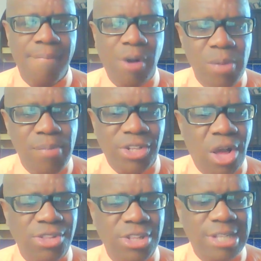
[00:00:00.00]
But we must
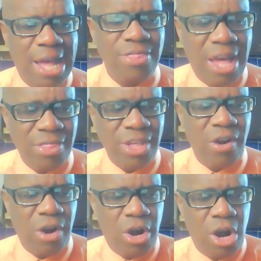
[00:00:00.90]
understand that
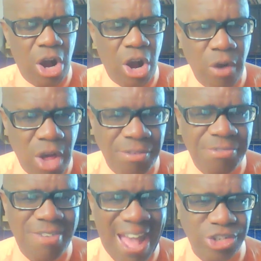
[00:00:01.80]
there are other
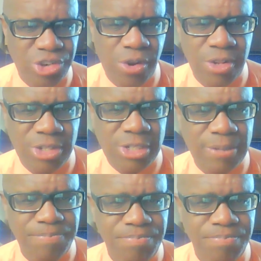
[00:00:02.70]
factors,